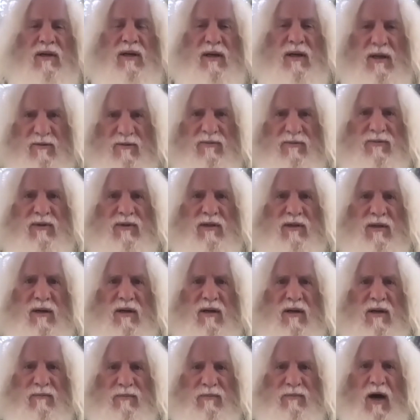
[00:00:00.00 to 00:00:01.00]
the gift
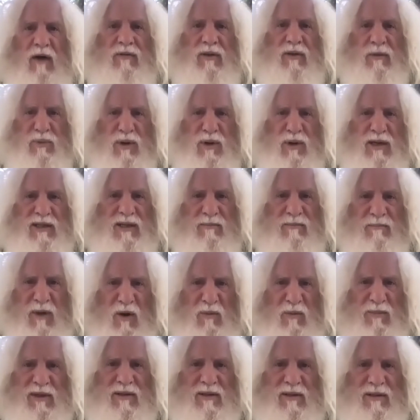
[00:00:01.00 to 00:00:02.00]
of the present
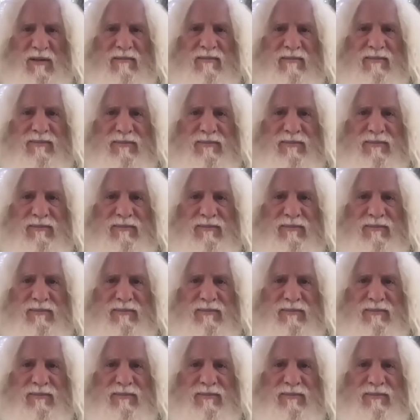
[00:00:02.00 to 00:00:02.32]
moment?